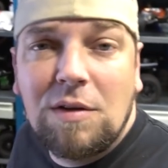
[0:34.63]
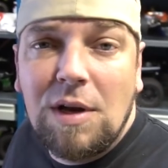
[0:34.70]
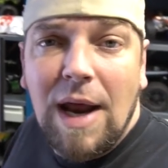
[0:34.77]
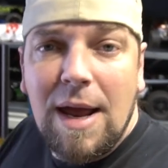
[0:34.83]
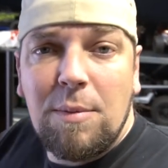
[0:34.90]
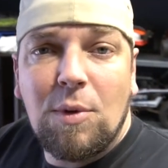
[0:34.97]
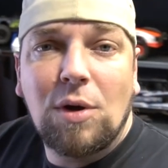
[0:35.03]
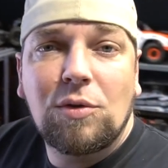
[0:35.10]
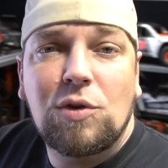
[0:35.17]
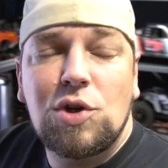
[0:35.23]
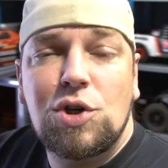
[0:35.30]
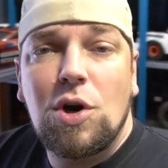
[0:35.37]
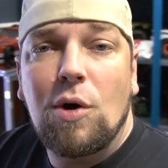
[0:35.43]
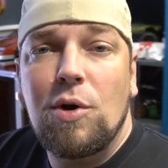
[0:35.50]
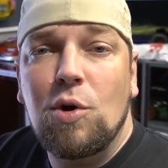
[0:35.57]
Today I'm going to
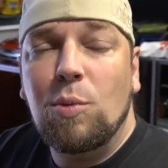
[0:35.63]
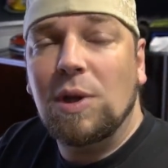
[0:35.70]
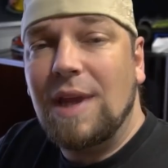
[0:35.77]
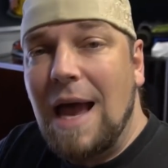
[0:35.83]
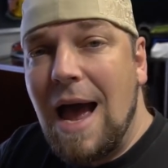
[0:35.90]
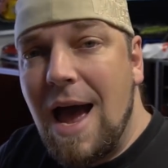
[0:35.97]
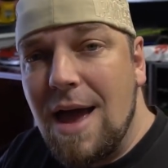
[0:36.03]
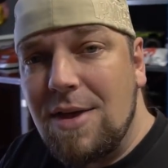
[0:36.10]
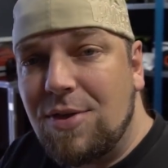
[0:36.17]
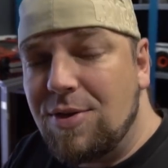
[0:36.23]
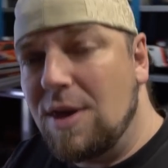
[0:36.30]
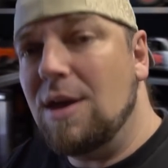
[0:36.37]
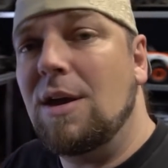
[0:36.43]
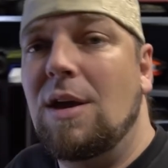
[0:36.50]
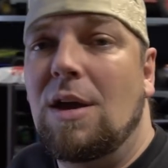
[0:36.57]
show you what I
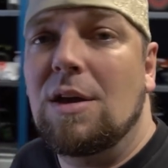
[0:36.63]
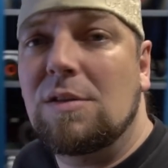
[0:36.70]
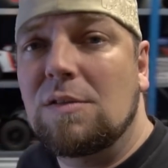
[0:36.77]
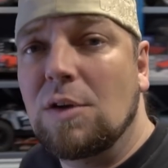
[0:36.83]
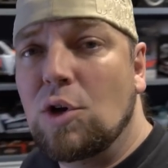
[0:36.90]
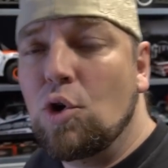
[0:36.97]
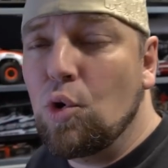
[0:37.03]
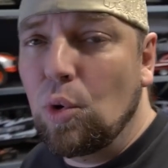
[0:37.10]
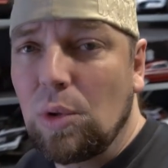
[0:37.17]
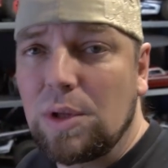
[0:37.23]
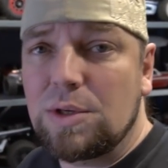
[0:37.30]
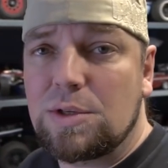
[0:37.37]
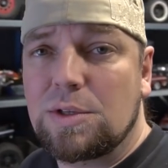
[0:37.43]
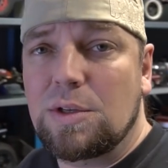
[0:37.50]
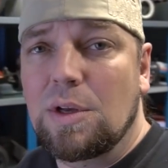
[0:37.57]
think is the
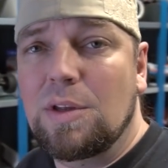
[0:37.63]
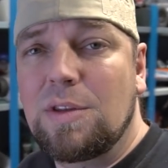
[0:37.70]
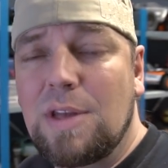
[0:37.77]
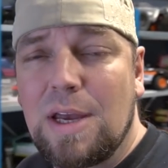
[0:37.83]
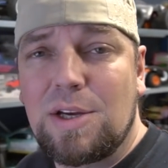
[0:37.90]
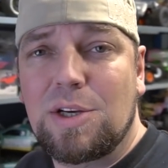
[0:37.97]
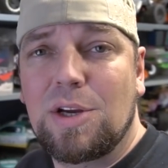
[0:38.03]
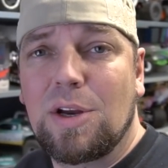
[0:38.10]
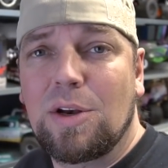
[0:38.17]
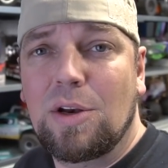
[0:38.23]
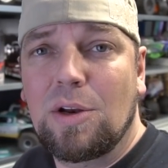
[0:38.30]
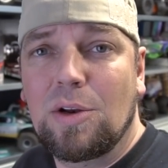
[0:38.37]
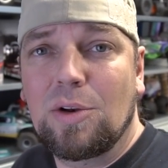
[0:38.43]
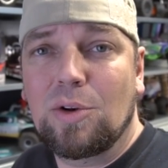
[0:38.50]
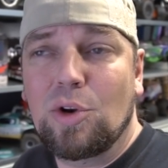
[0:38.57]
coolest addition,
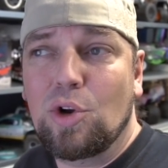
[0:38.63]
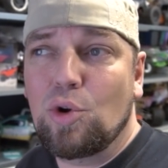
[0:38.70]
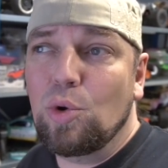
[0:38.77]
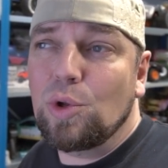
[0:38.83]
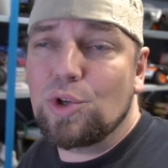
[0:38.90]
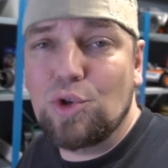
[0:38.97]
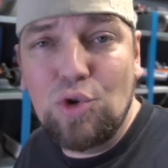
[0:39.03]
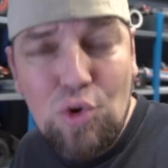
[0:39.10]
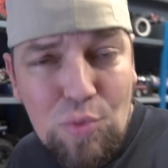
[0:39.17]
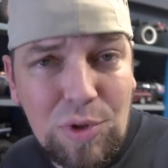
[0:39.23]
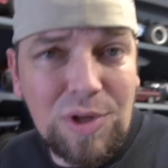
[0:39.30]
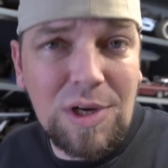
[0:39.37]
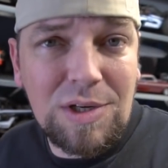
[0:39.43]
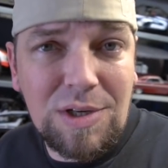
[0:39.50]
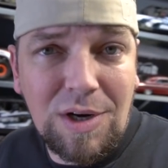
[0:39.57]
the coolest new
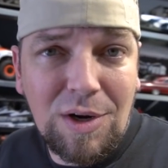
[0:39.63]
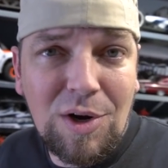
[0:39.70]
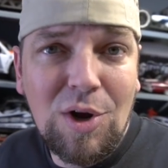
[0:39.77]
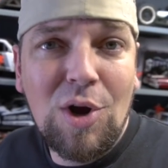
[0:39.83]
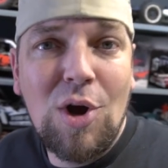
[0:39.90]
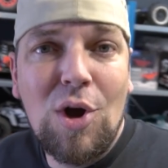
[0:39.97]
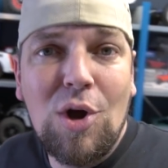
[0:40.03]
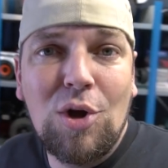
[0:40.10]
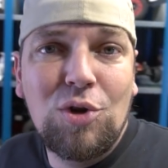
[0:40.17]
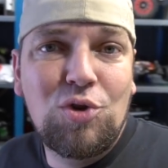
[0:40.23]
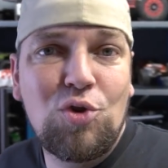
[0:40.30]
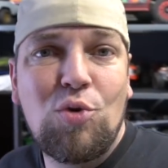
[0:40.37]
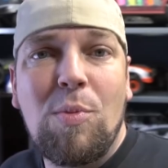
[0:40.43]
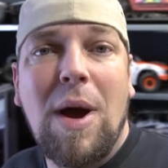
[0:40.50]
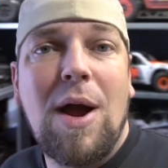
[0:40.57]
addition
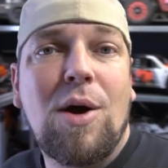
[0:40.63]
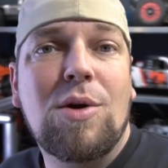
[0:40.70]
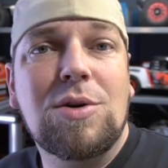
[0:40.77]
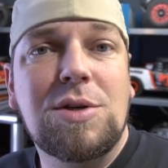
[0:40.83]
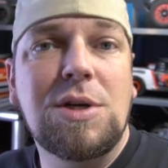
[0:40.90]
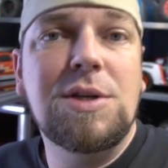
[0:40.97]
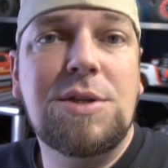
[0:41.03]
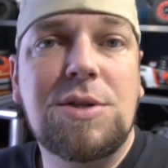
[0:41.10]
to my RC